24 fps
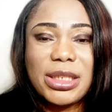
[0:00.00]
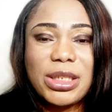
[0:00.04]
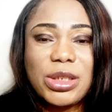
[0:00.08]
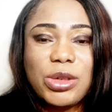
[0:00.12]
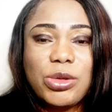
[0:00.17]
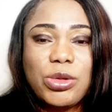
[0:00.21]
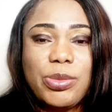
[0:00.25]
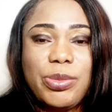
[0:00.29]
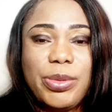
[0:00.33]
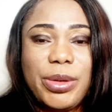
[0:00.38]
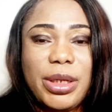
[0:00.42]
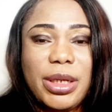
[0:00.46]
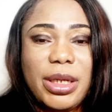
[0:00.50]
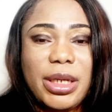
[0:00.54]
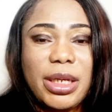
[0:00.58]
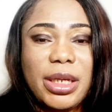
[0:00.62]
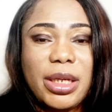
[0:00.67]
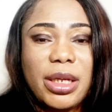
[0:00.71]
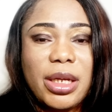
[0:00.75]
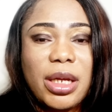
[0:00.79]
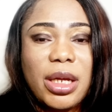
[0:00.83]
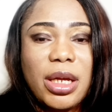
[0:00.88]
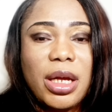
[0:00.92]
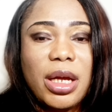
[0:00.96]
There will
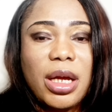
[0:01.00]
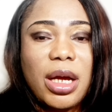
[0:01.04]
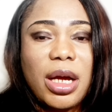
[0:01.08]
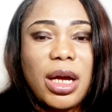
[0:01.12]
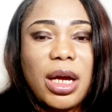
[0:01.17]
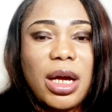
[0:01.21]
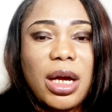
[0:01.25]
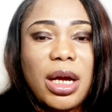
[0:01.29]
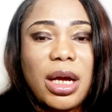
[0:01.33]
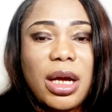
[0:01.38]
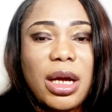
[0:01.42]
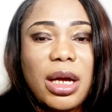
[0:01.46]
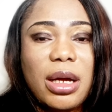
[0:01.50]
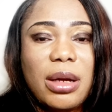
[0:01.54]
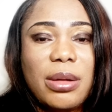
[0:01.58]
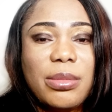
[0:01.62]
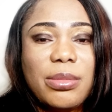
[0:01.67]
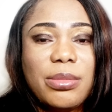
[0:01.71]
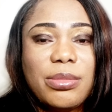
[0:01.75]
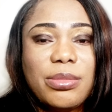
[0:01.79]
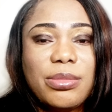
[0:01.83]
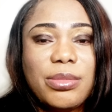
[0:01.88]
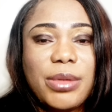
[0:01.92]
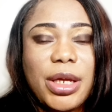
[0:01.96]
be
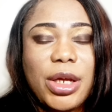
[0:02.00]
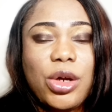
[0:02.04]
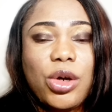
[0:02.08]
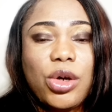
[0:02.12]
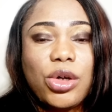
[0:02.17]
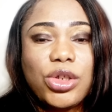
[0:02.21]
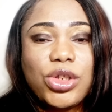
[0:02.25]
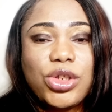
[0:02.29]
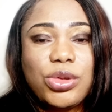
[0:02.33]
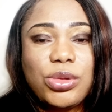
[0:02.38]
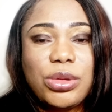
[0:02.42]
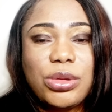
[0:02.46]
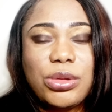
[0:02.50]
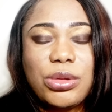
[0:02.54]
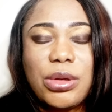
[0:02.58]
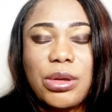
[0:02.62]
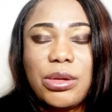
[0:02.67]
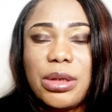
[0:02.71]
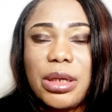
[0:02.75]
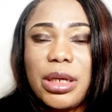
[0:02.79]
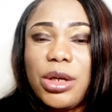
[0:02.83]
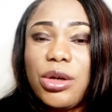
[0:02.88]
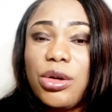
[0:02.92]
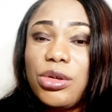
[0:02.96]
a
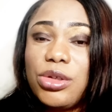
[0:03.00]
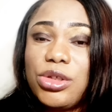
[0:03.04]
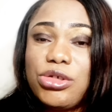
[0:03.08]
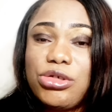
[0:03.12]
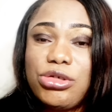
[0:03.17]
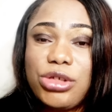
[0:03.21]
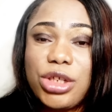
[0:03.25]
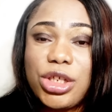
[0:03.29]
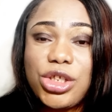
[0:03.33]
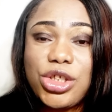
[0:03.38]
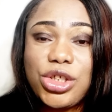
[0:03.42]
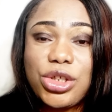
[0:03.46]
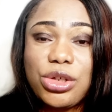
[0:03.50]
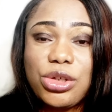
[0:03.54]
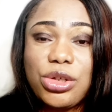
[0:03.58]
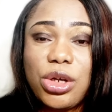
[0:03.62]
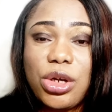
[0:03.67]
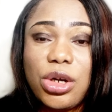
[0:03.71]
continuation,